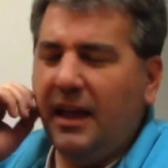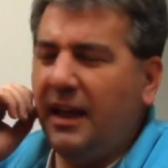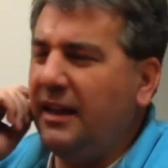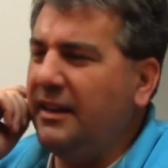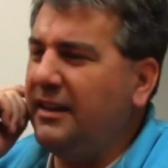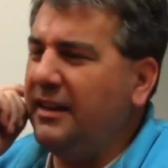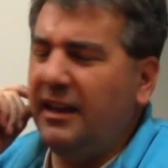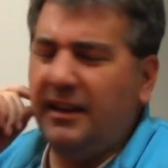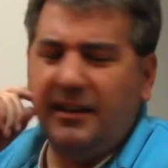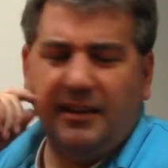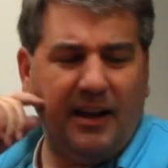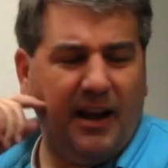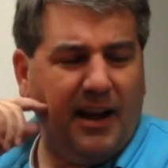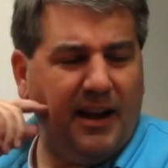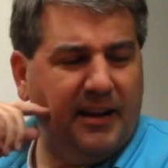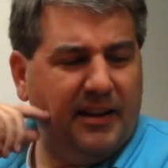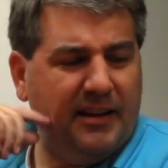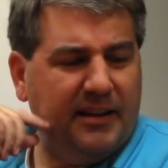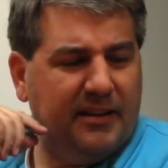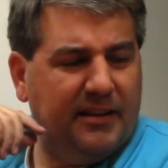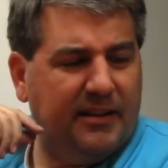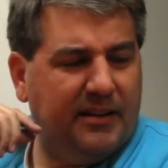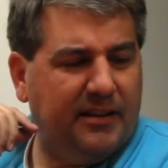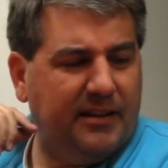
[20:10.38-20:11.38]
It died
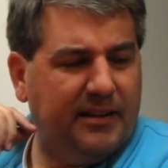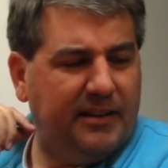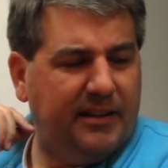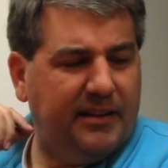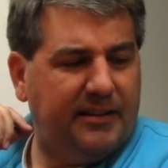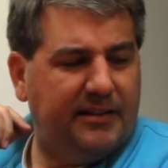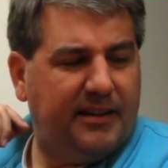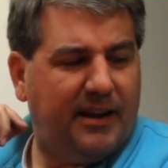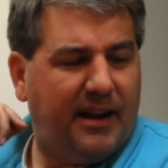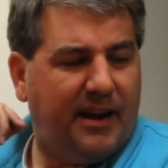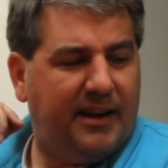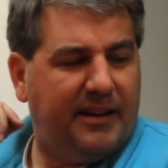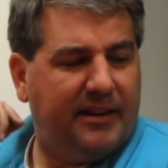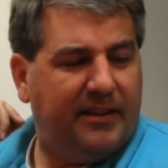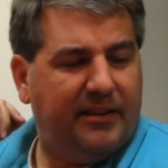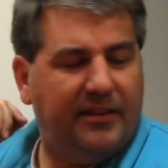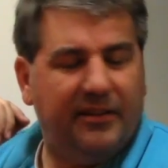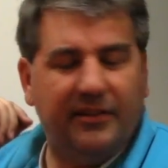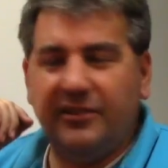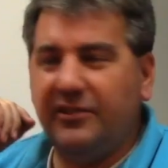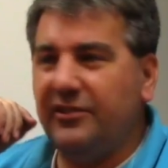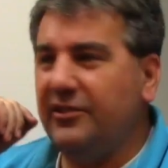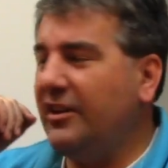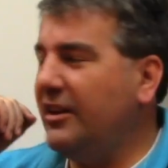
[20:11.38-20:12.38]
in
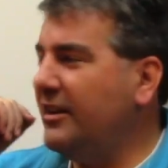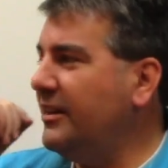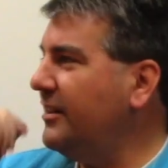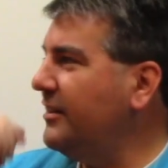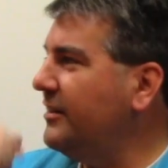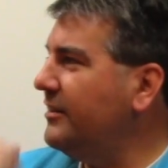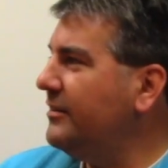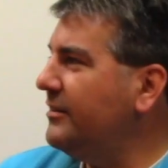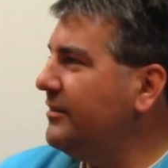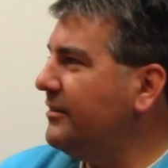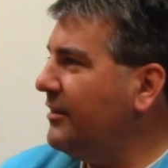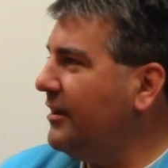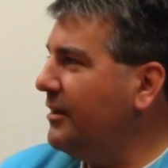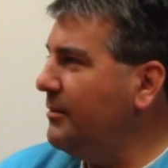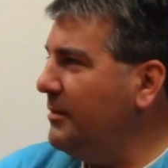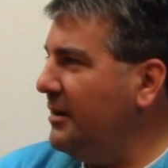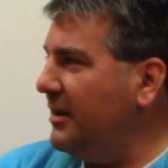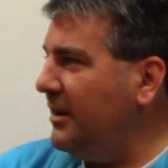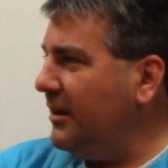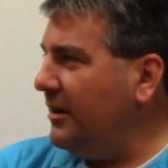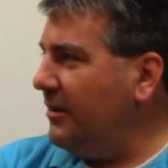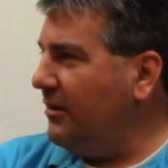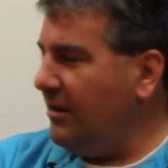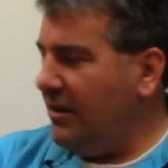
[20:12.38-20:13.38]
the Senate
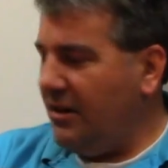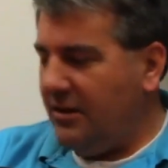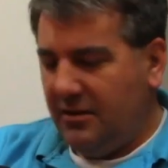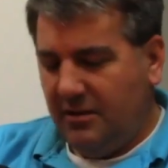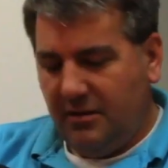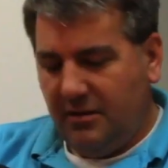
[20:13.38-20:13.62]
committee, correct?